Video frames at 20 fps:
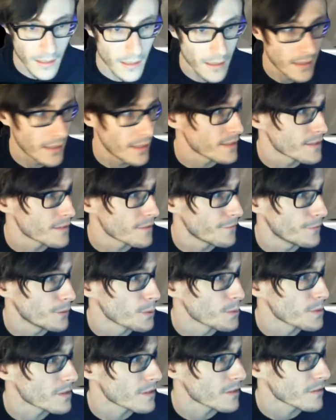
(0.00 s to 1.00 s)
Let's
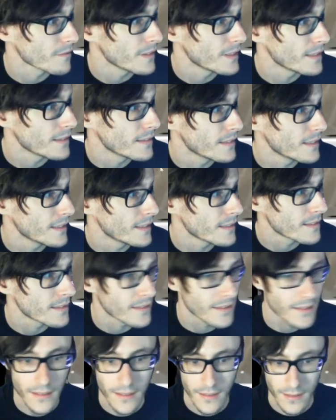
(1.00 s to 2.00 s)
full screen
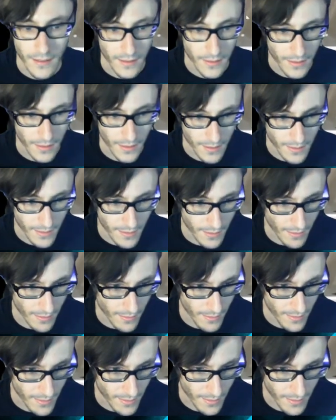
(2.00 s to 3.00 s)
this. Okay,
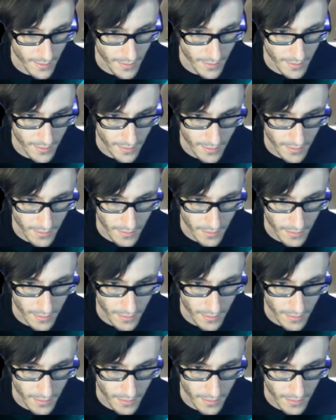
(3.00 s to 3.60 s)
so this is